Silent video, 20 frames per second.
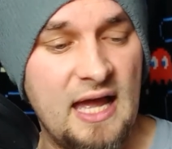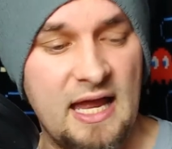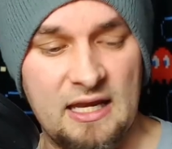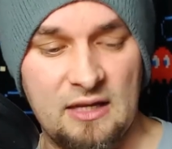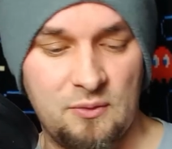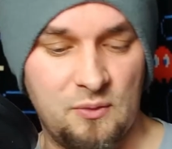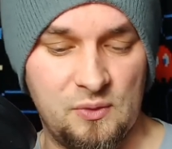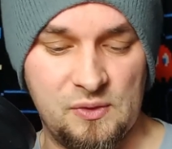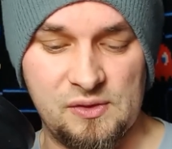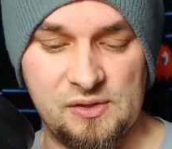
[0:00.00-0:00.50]
and
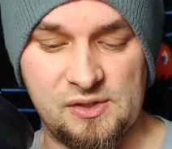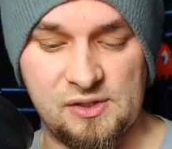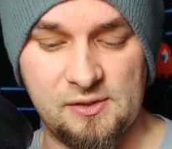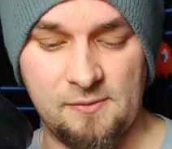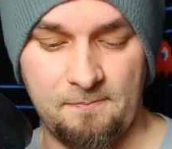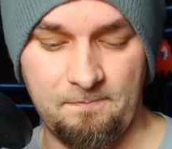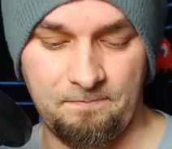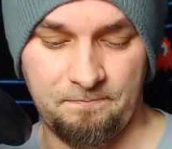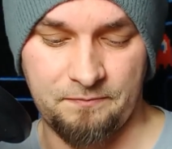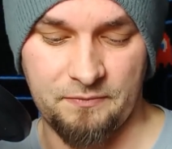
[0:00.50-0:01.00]
it
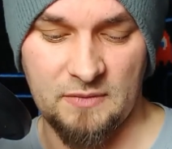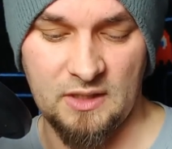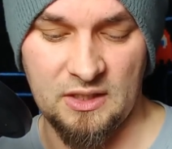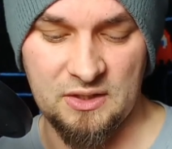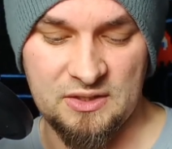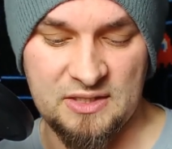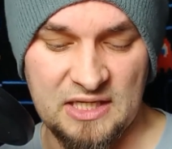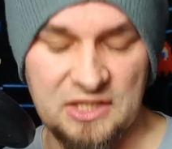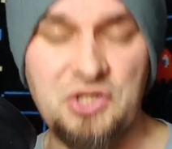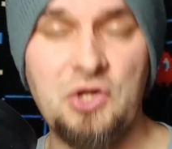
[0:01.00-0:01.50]
was
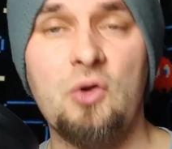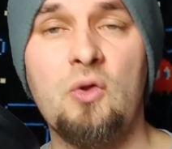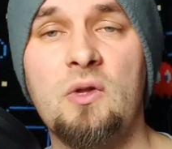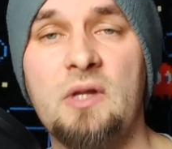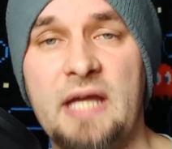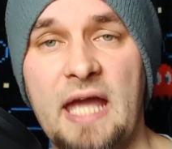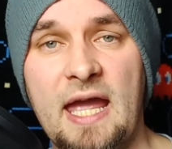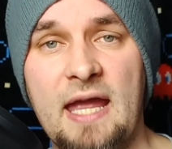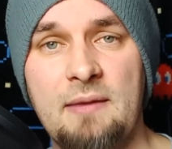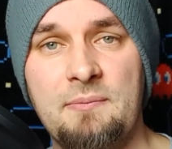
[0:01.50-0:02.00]

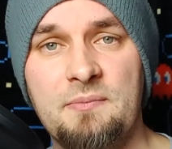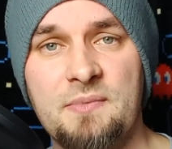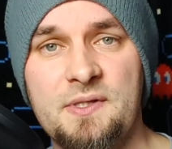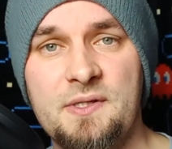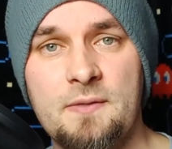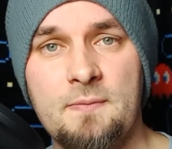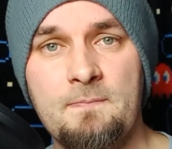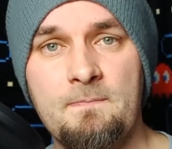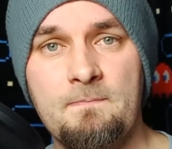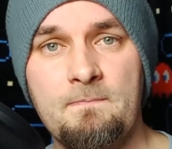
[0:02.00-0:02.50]
digital
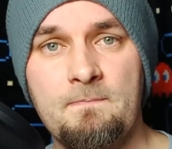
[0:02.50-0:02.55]
games.